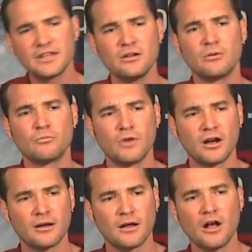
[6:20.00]
the,
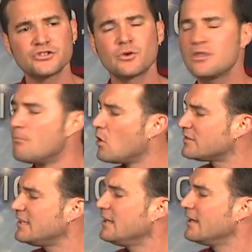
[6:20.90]
uh, also on the
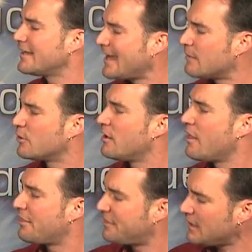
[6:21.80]
multi-camera
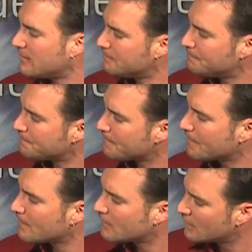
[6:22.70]
theme,
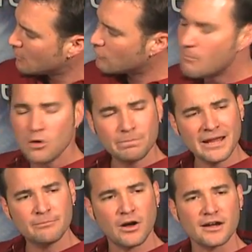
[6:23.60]
remote
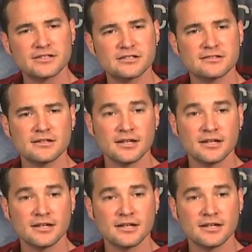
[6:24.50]
paintbox